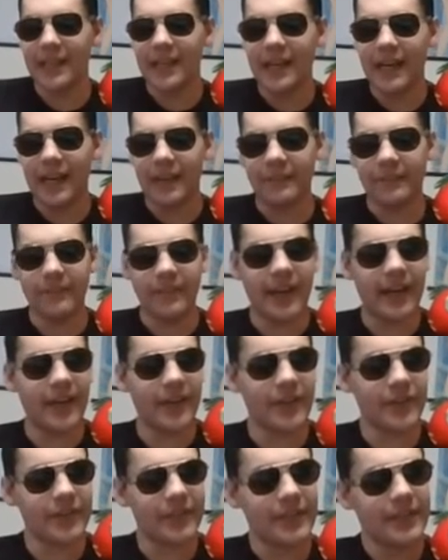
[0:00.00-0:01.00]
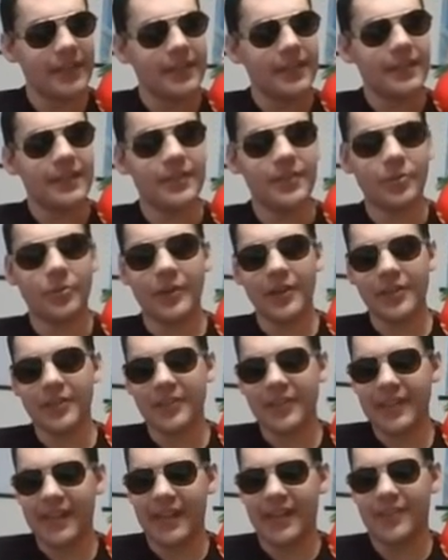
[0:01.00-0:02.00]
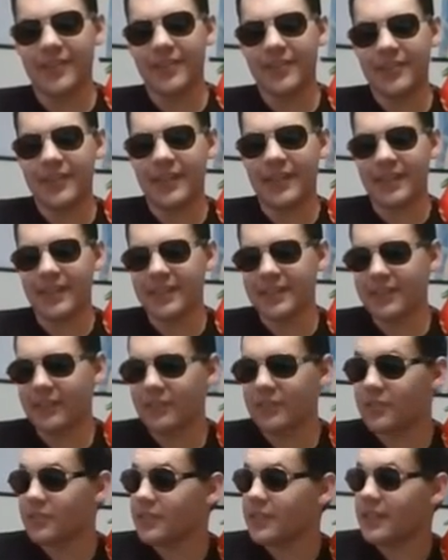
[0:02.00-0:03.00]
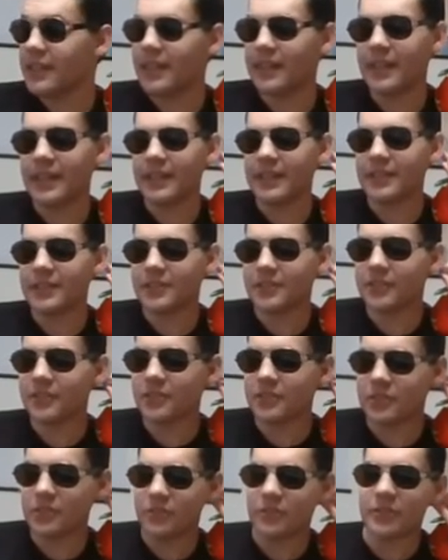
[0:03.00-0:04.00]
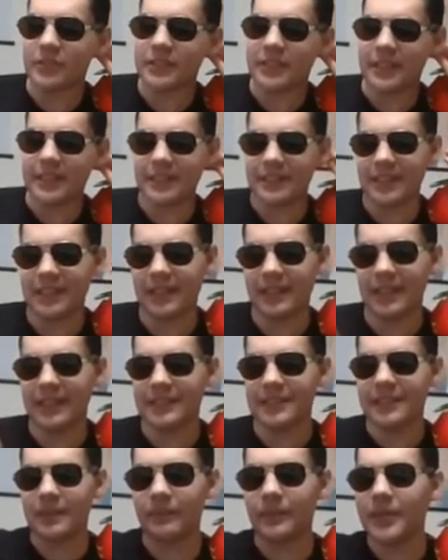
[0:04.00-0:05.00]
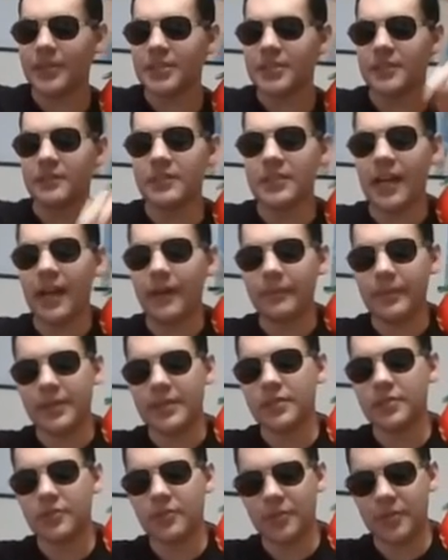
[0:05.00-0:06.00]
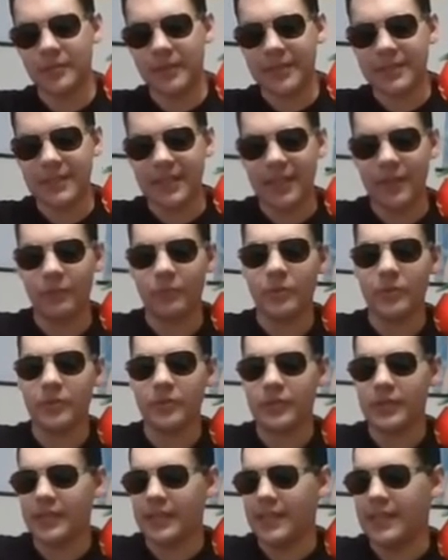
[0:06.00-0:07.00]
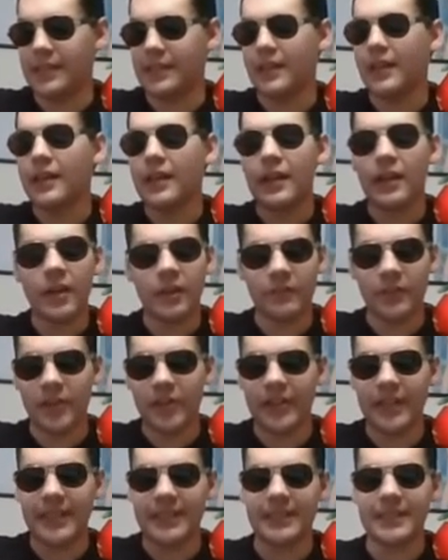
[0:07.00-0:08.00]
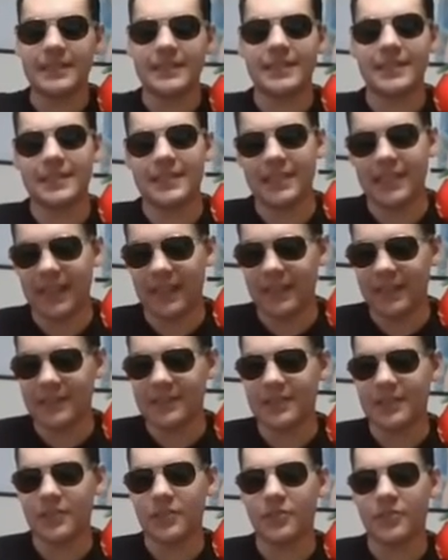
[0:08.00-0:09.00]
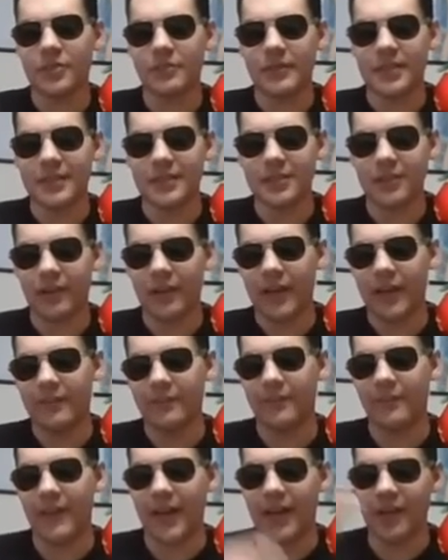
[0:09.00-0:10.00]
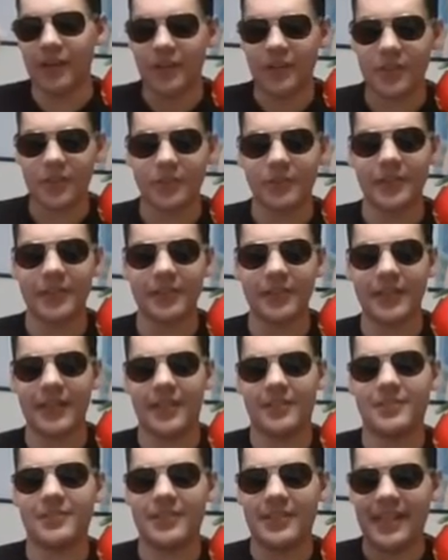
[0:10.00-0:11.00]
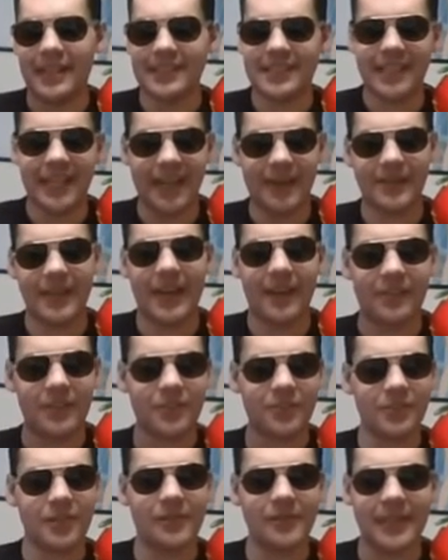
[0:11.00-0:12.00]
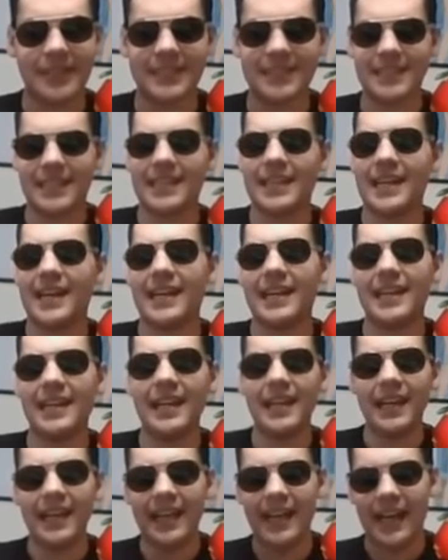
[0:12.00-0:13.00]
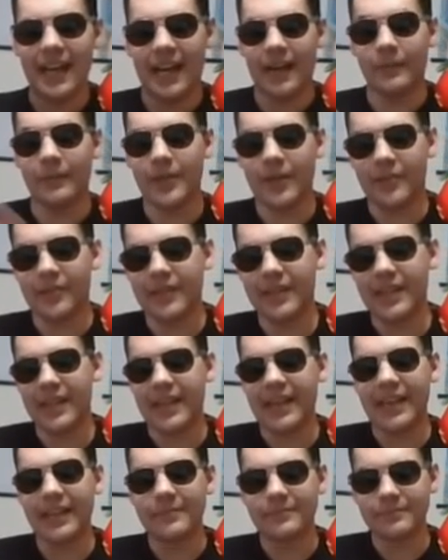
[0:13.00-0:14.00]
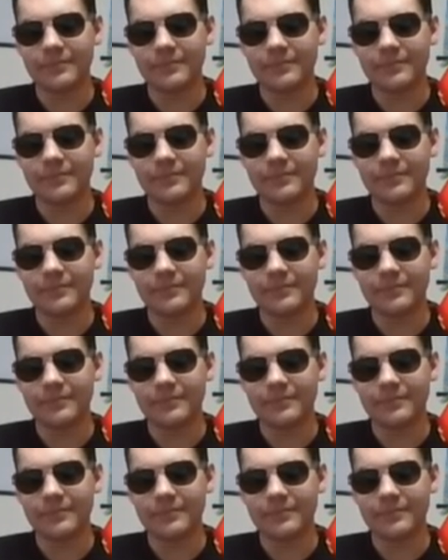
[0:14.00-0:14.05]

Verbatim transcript: I found the Twitter account, okay? Because I was looking at like an external source that just lists a bunch of Japanese tournaments, and they were they are very inconsistent at listing tournaments. So I found the Twitter account. So next time they have a tournament in Sendai, I'm going to that.